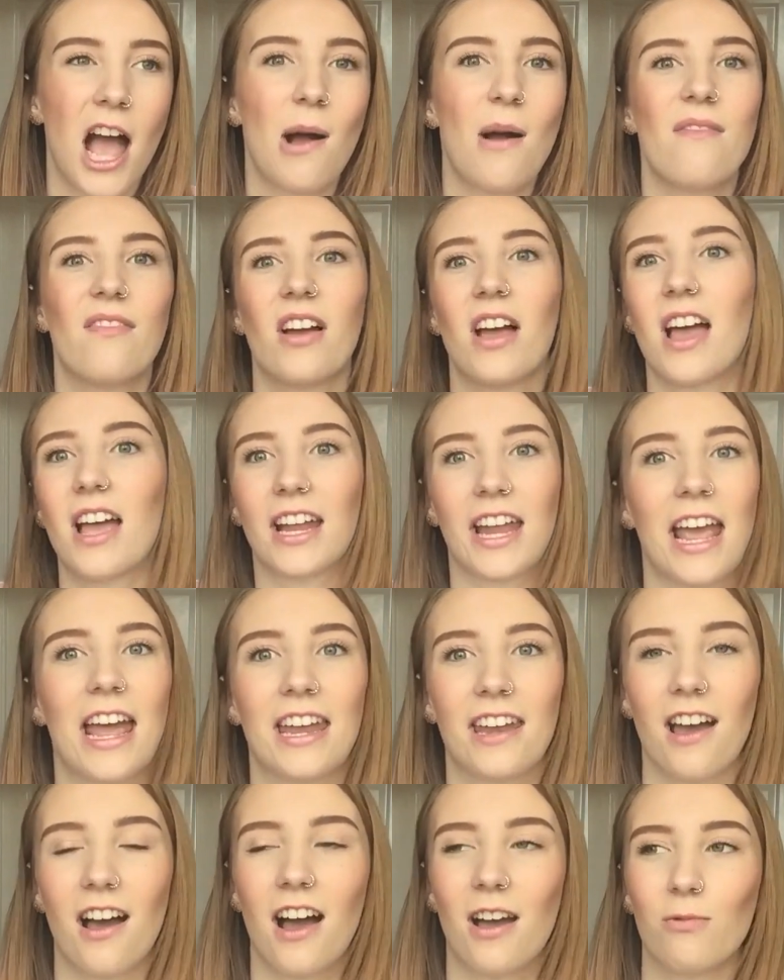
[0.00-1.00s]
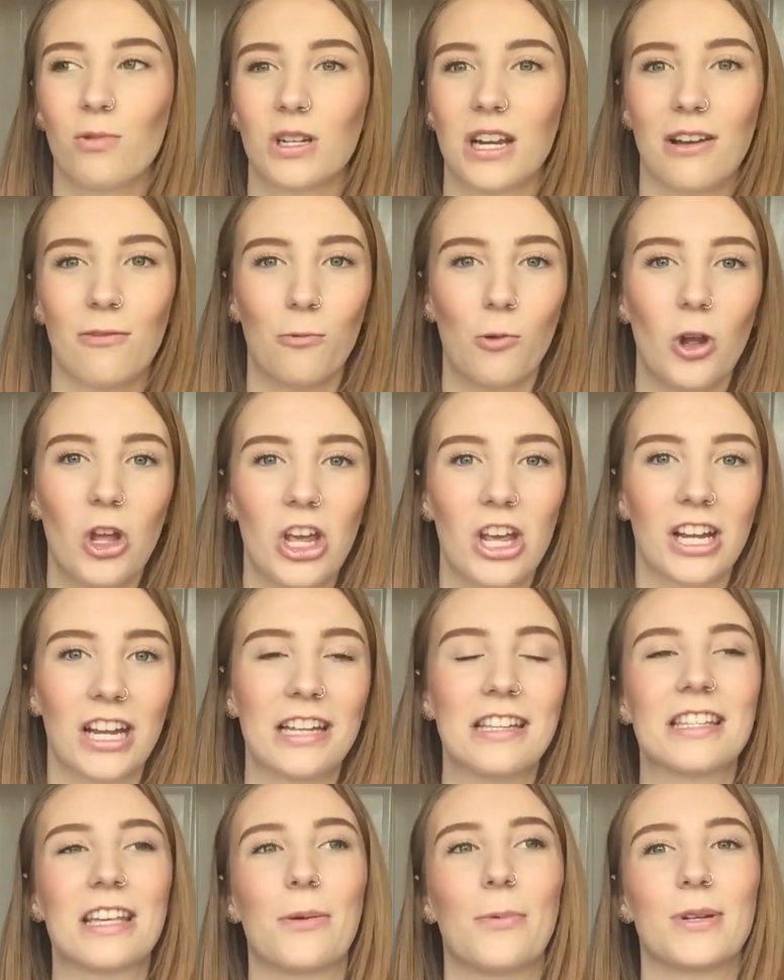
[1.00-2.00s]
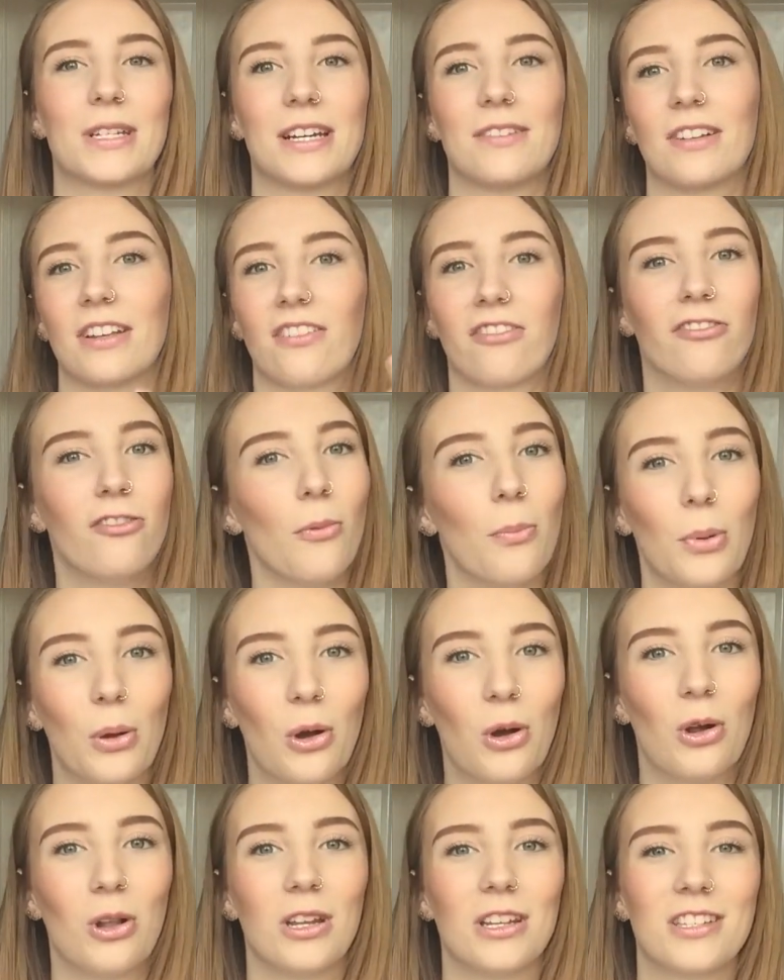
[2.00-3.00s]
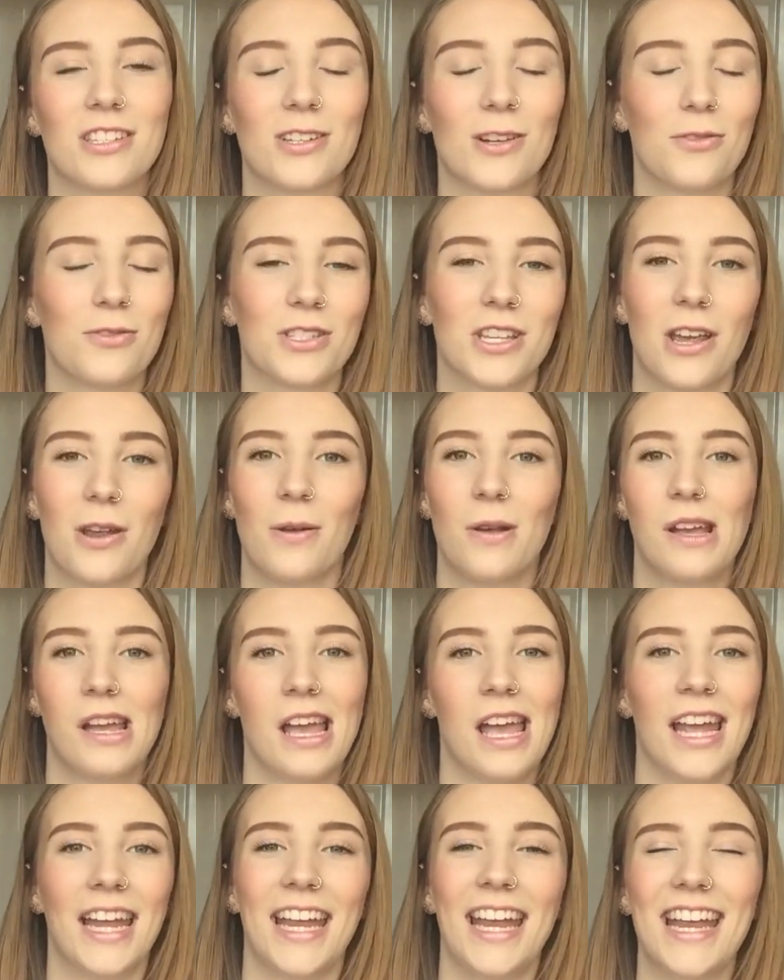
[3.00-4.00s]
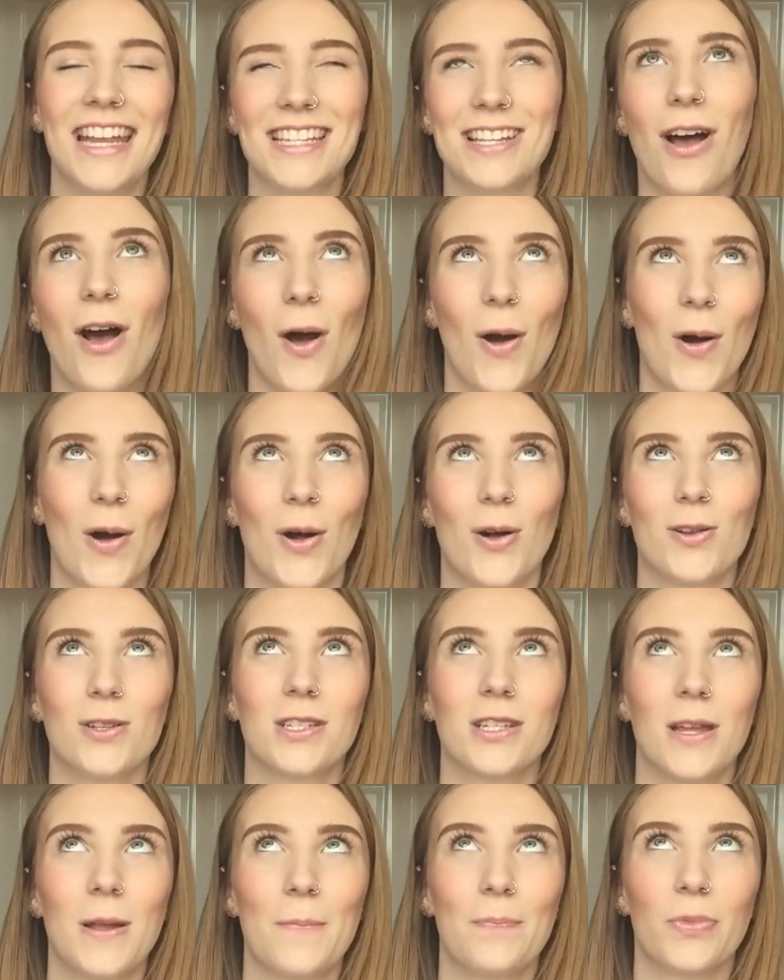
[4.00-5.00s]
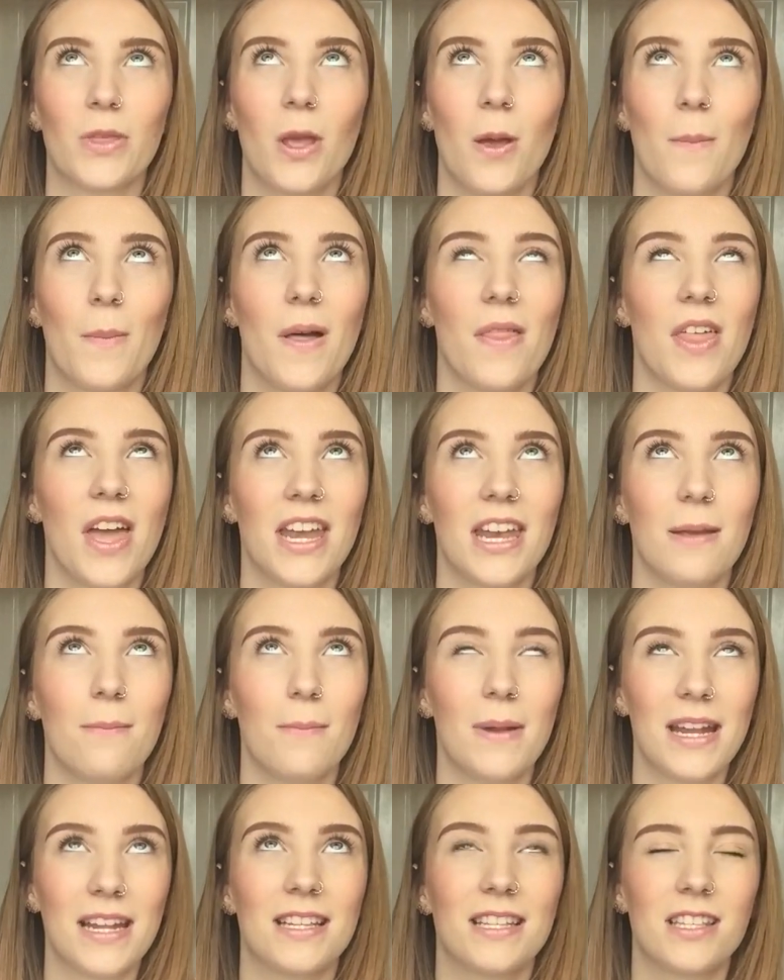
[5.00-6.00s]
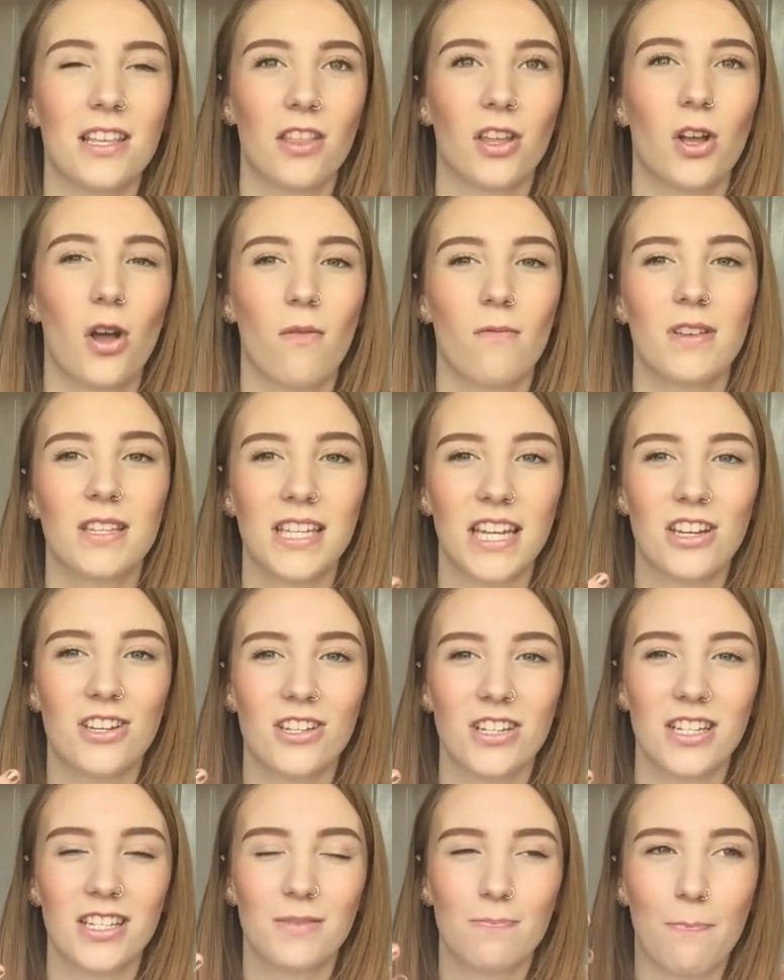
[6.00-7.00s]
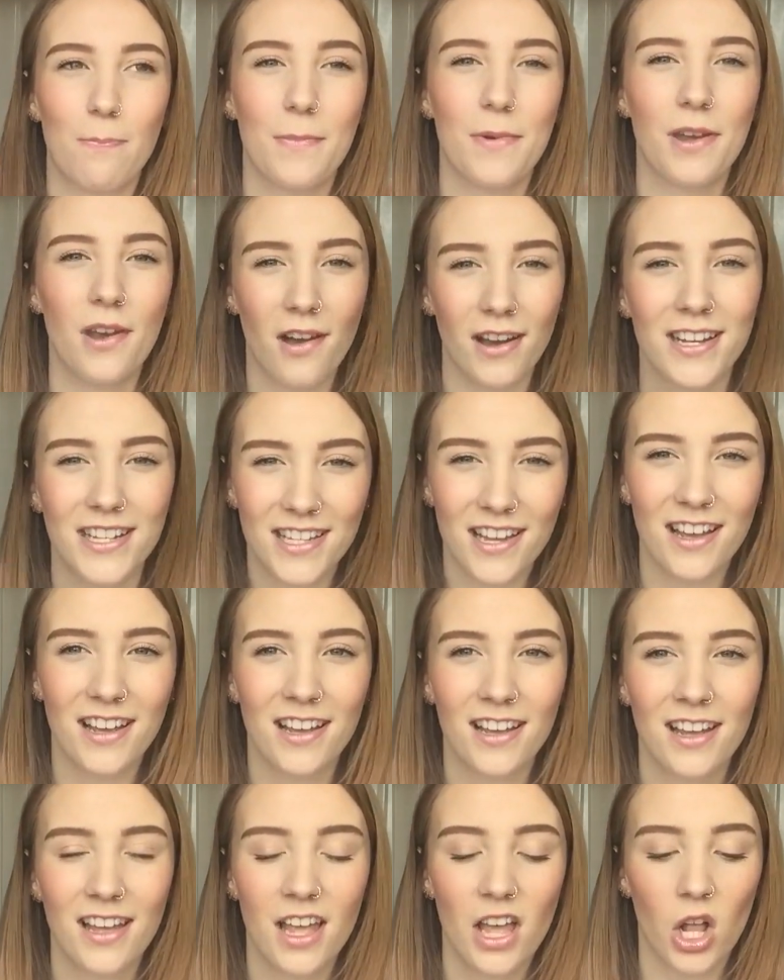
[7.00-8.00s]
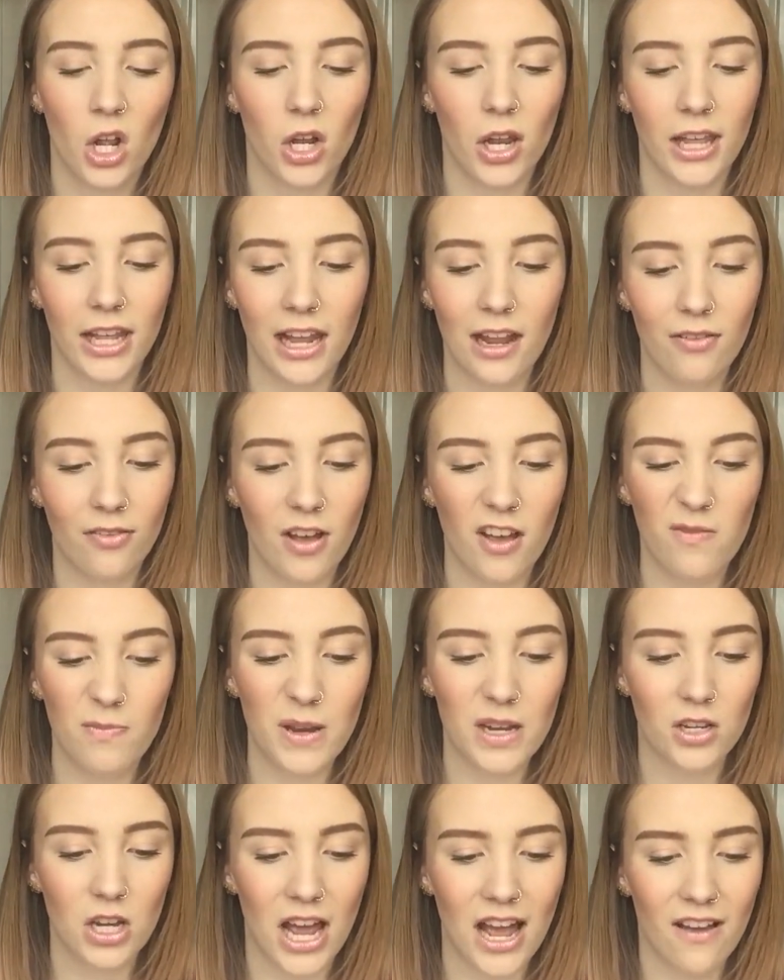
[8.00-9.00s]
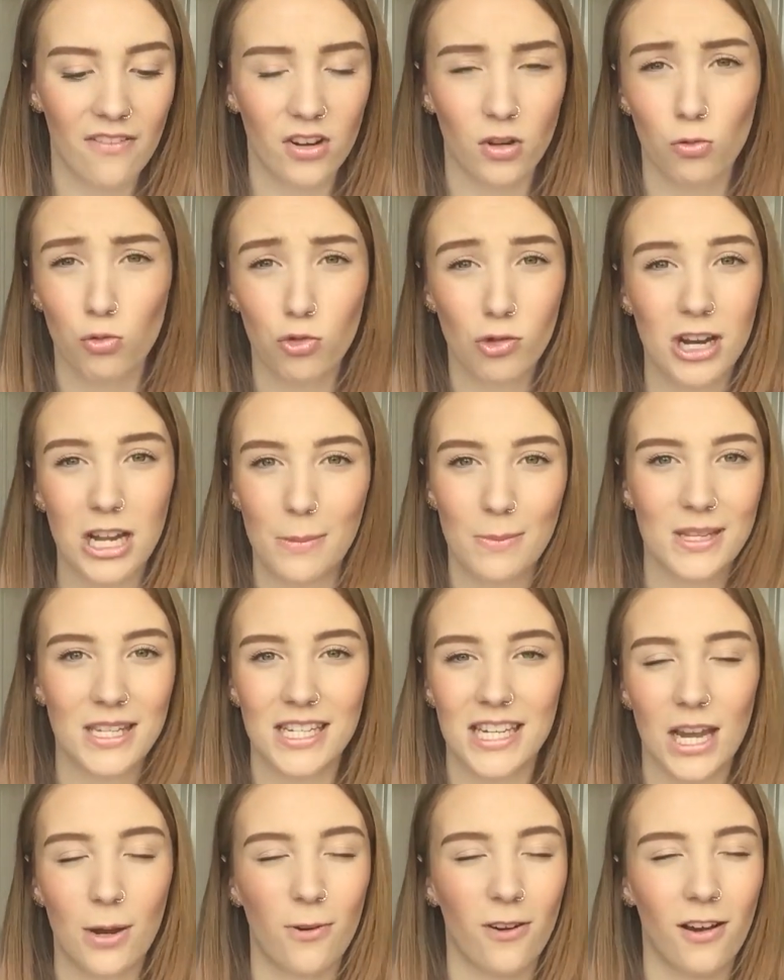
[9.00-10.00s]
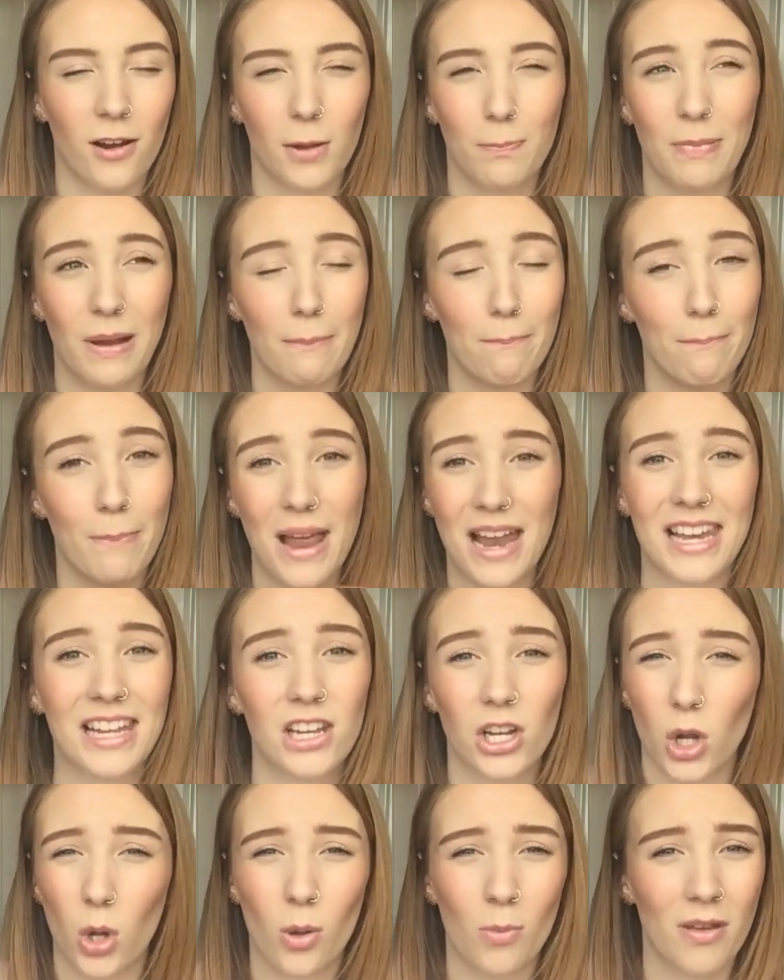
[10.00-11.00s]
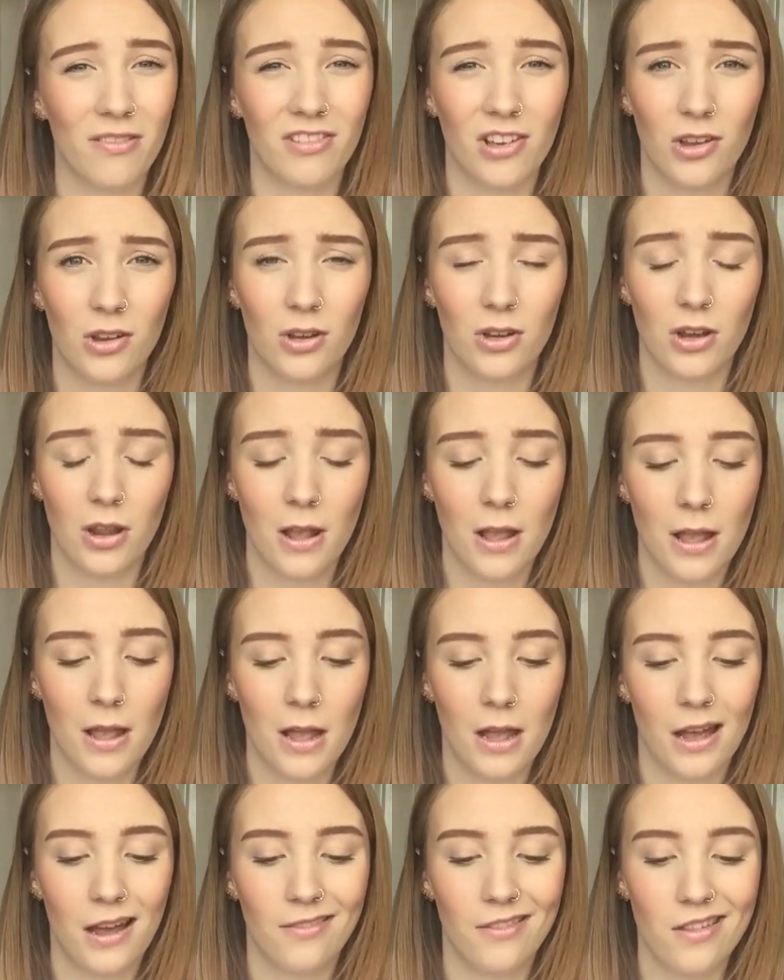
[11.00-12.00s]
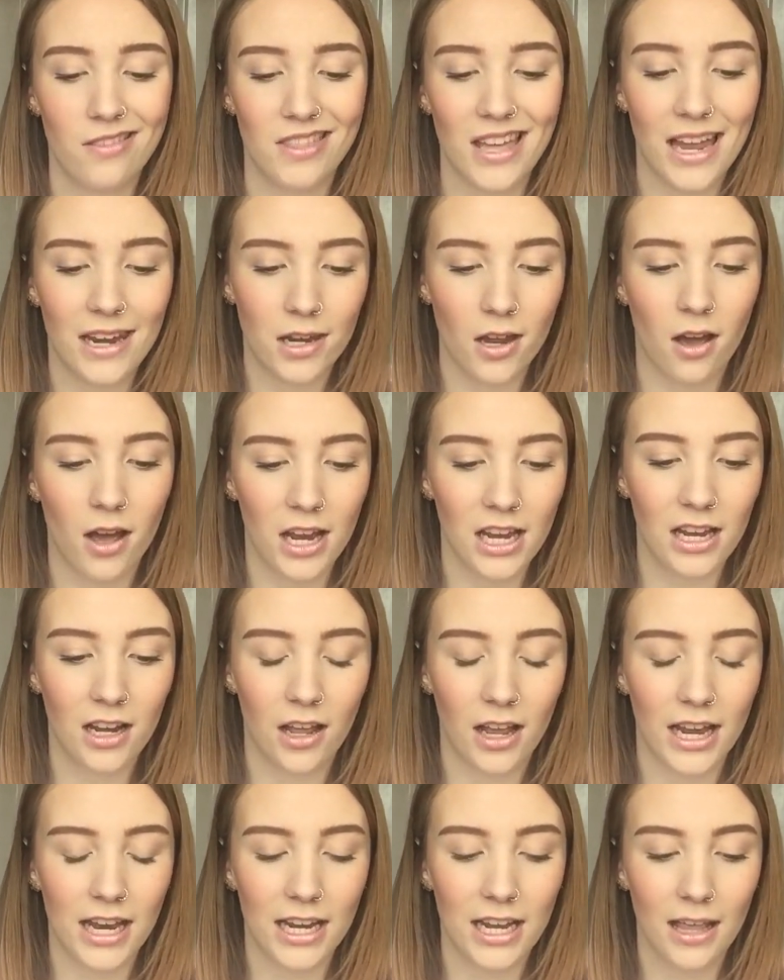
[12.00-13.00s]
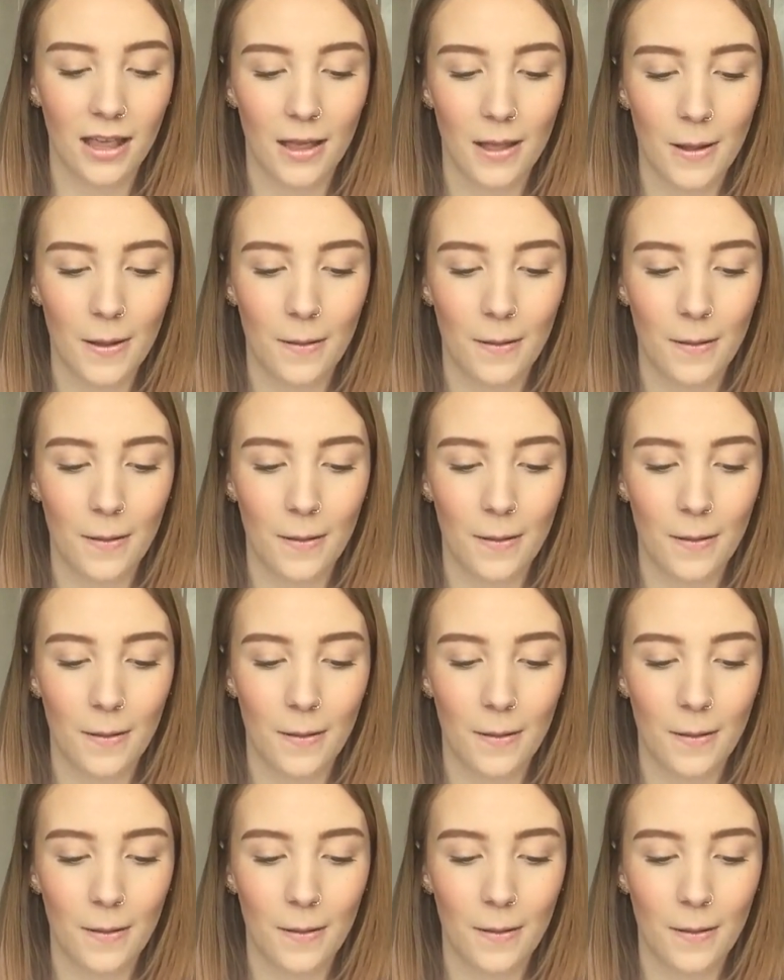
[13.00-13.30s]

However, again, I would have work and Sam would have like football and stuff. So it is hard, but then it means that the conversation is nicer. Like if I've been having a really busy day where I barely can go on my phone, and then that night, like,